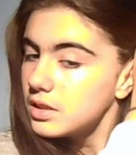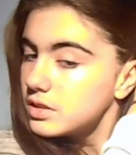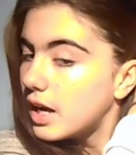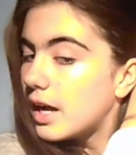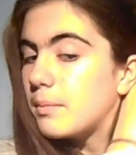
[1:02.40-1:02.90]

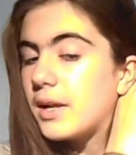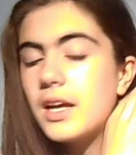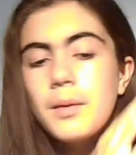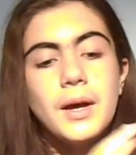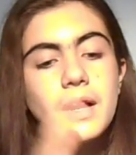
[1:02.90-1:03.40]
tied my
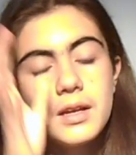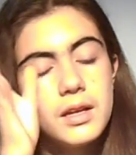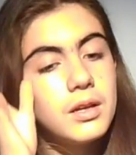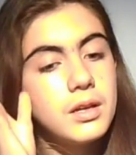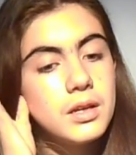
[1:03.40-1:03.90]
hair
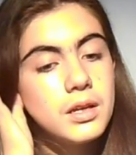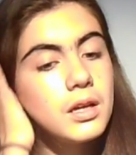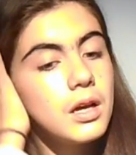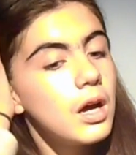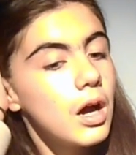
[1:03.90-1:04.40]
back.
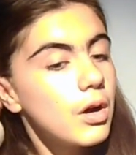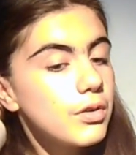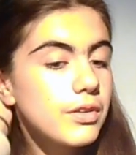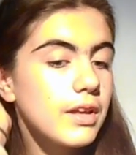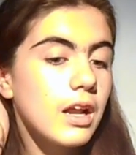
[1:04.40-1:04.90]
I'll
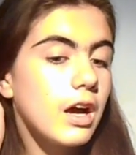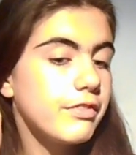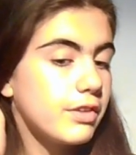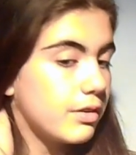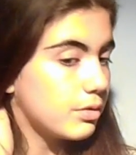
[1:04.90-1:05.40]
do that
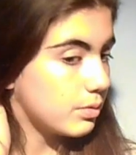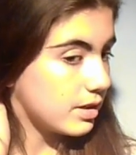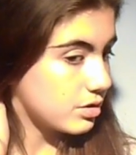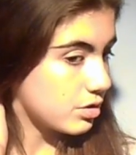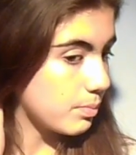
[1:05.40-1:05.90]
after. Oh,
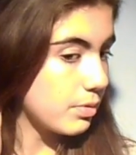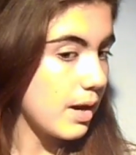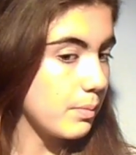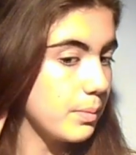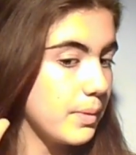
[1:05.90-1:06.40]
I just got
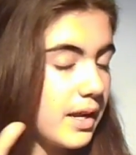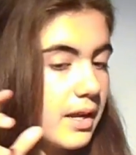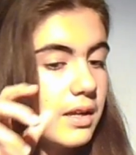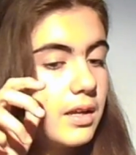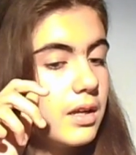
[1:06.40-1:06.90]
primer in my
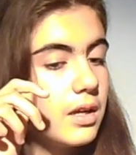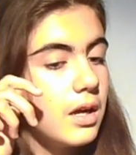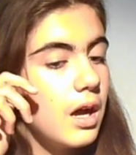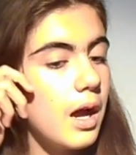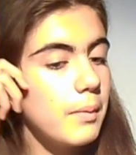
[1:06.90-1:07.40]
hair.
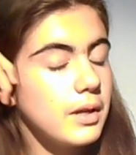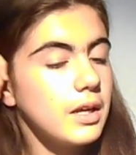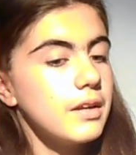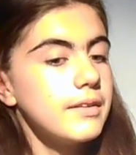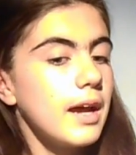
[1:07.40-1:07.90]
I'm
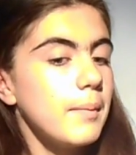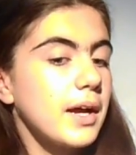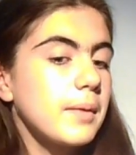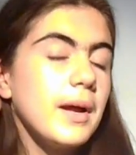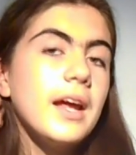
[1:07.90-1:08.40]
going to tie
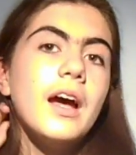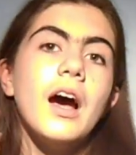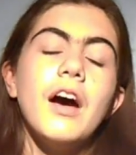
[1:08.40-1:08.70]
back my hair